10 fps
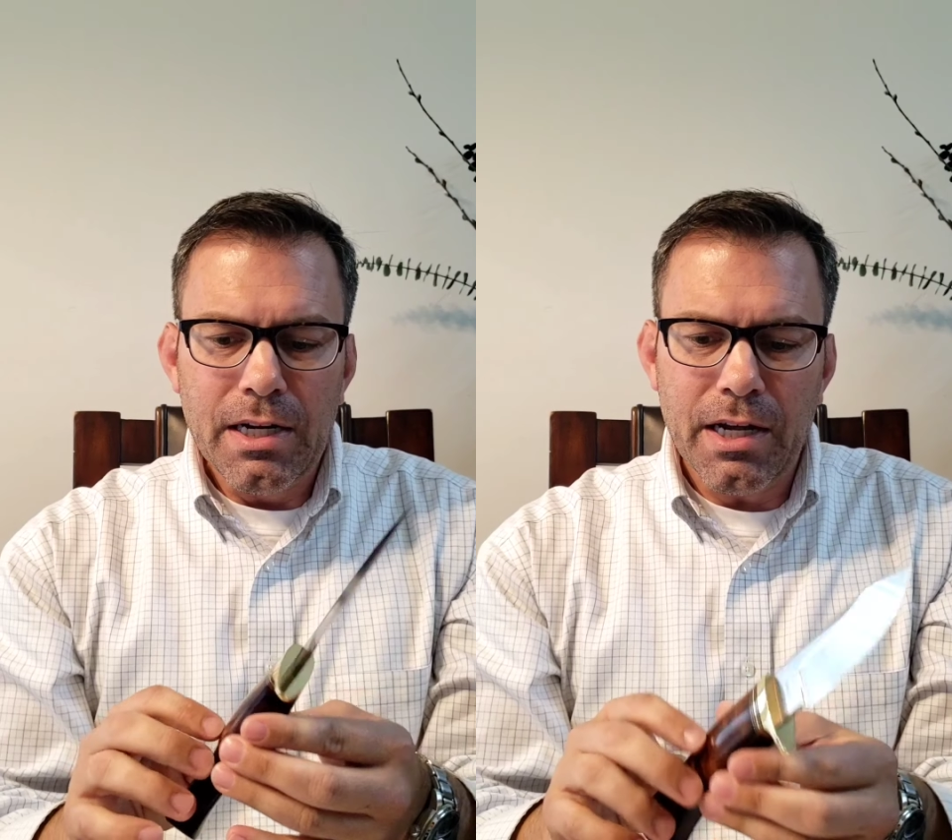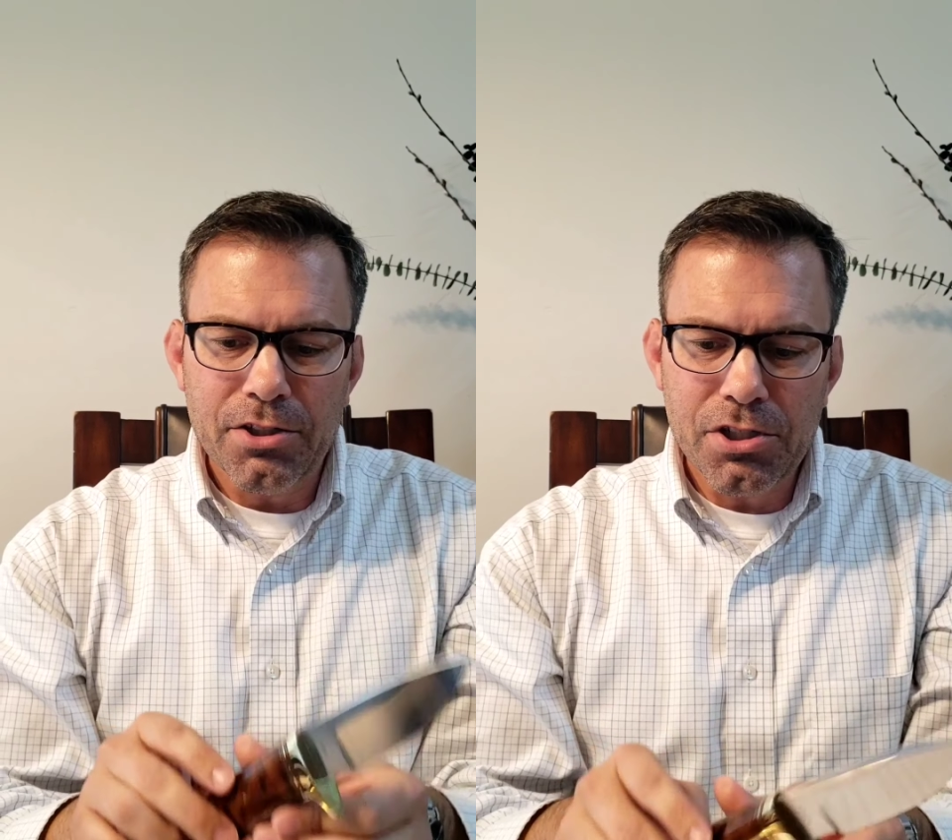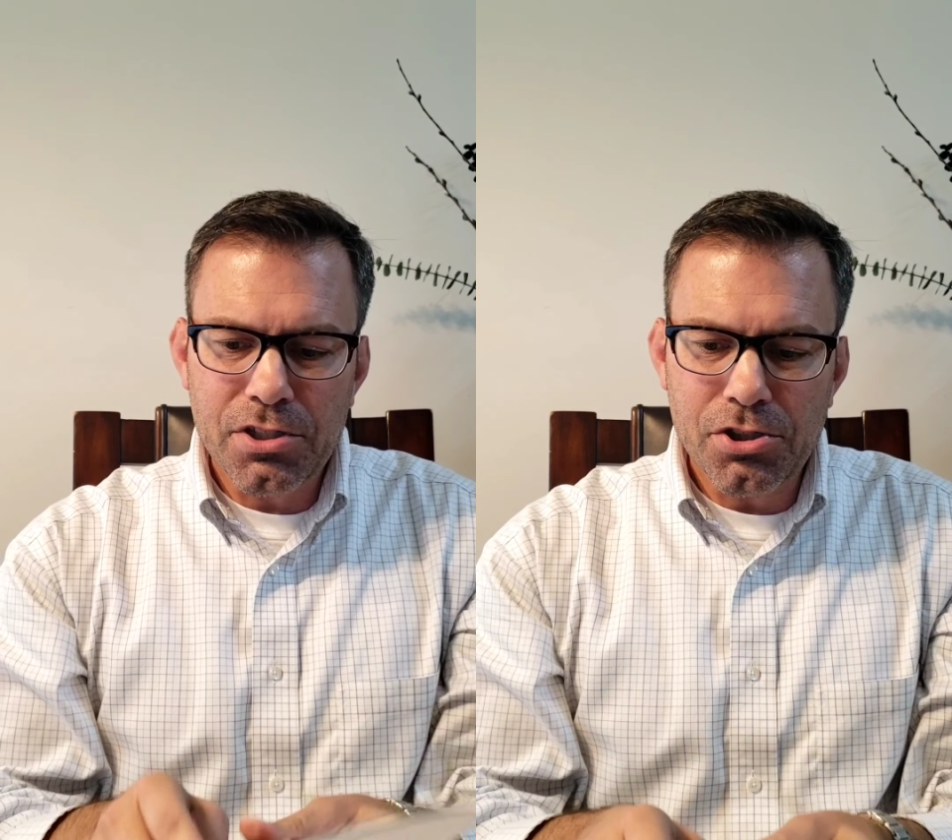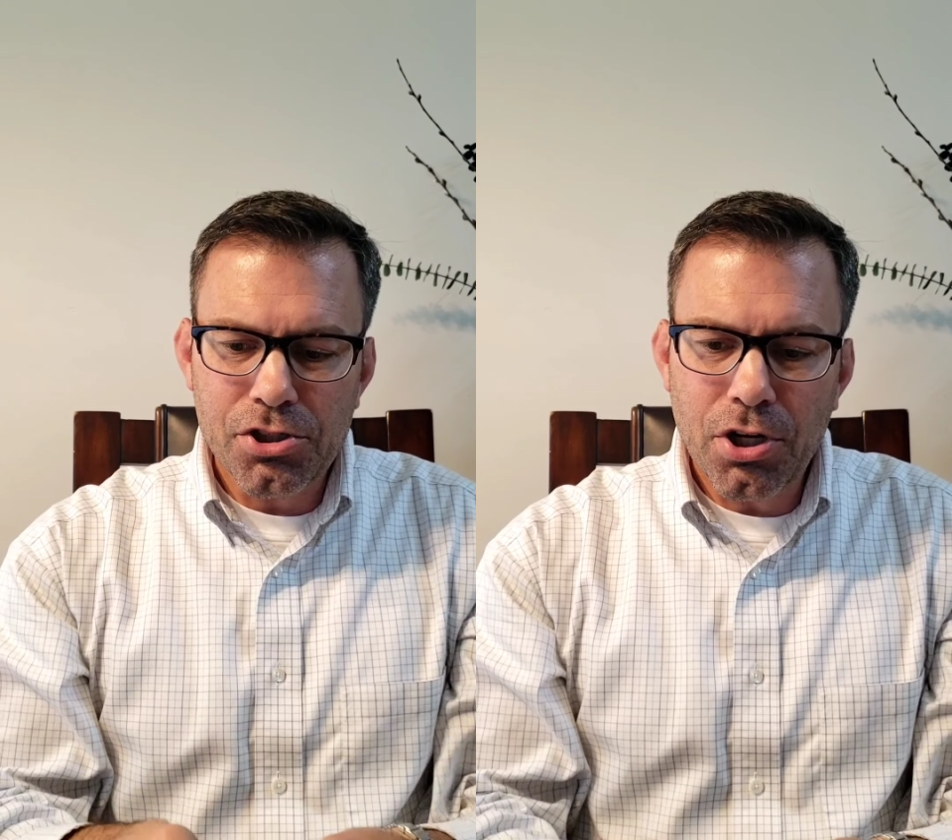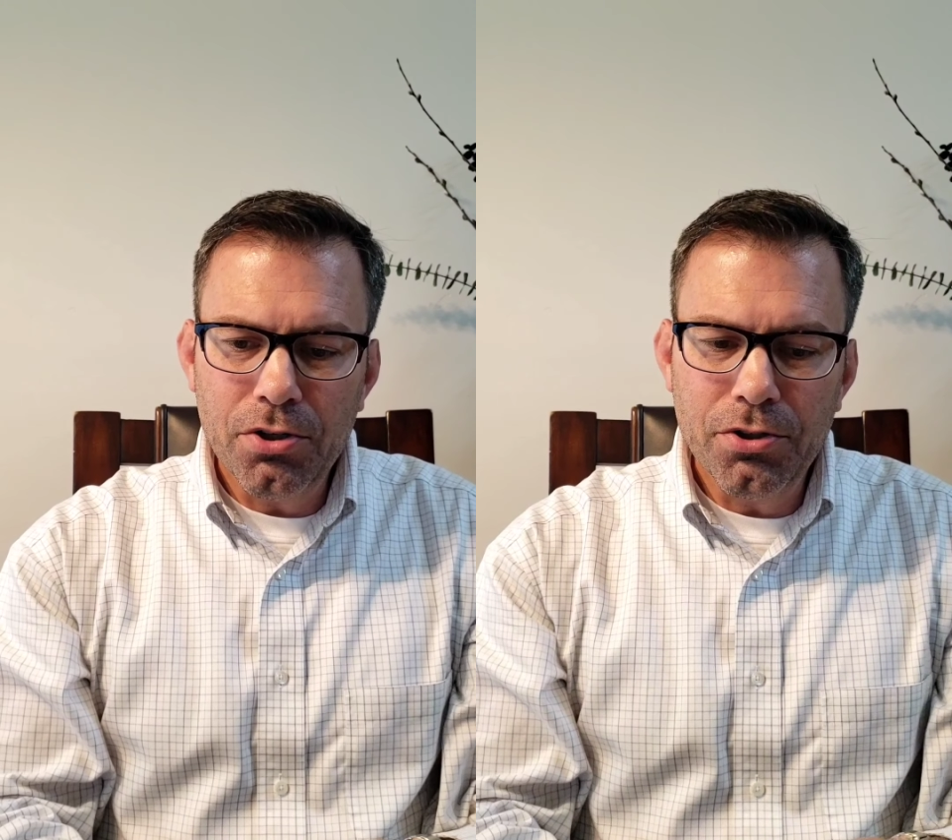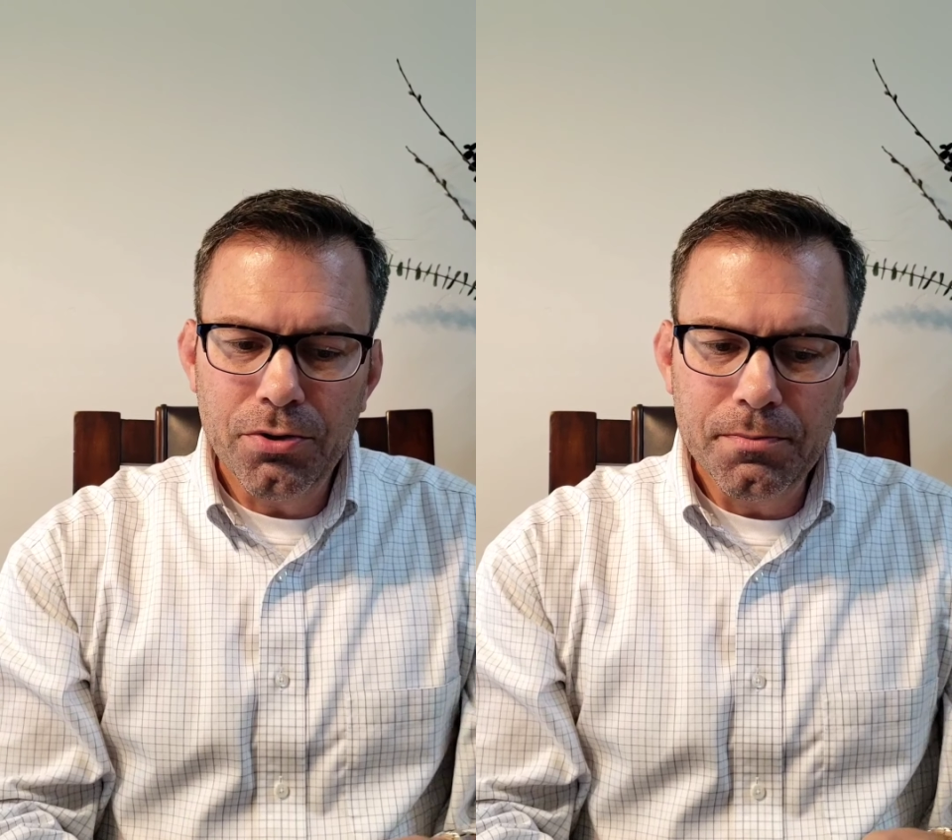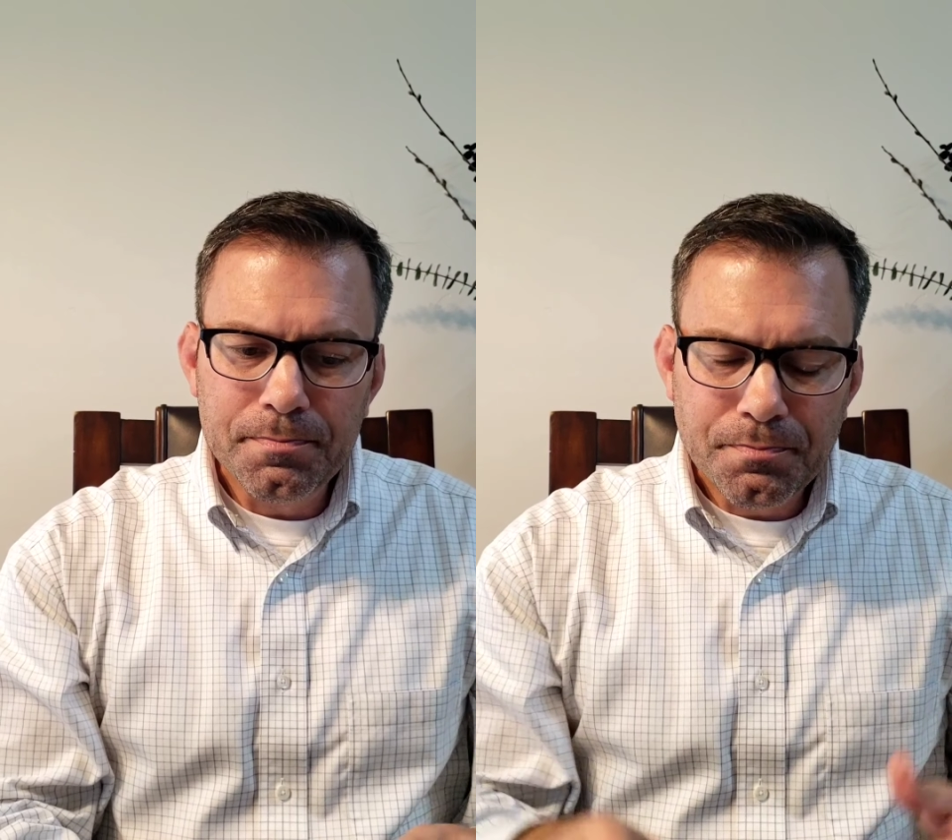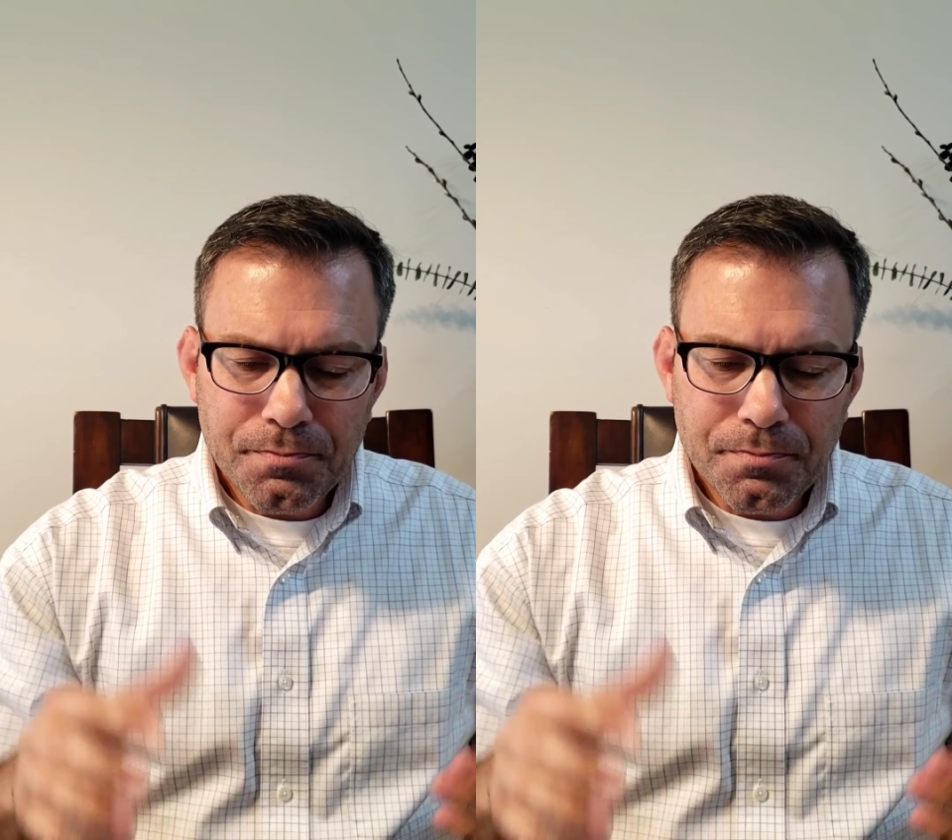And just to show you